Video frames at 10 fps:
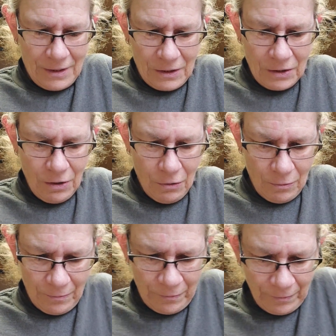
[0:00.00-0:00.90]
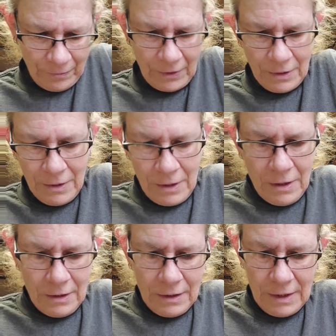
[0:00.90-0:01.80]
So,
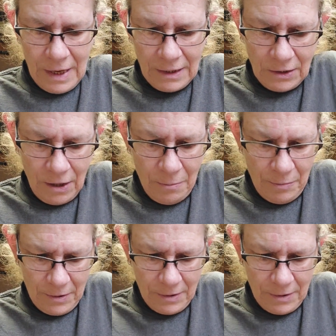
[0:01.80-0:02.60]
next up,